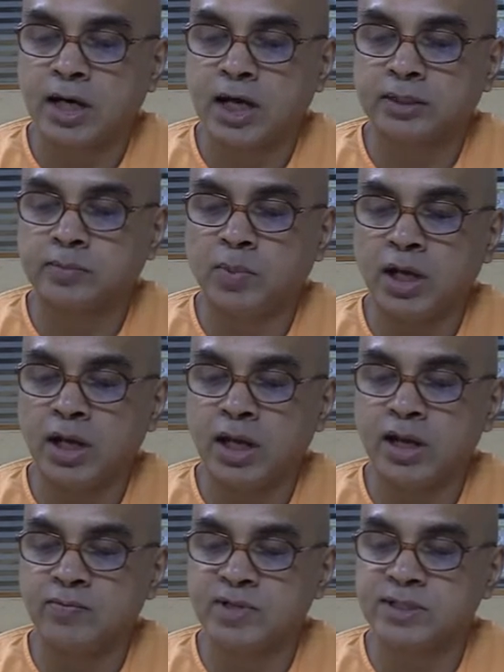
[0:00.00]
Atma
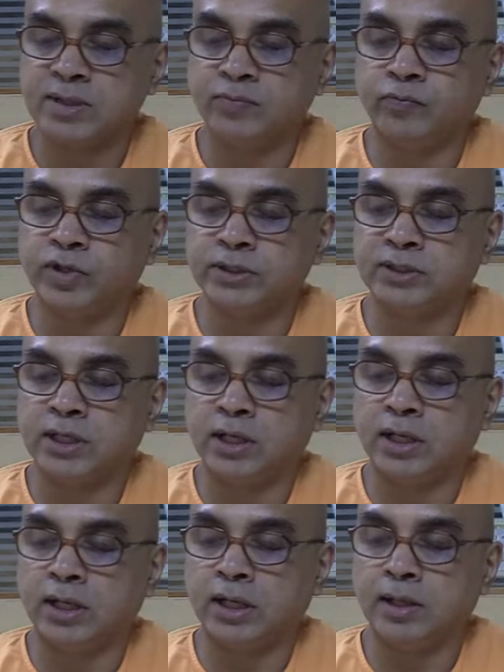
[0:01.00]
eva
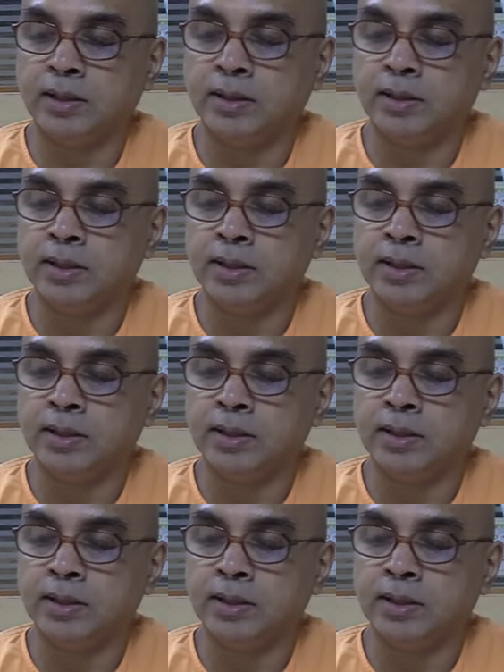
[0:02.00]
samvrittaha.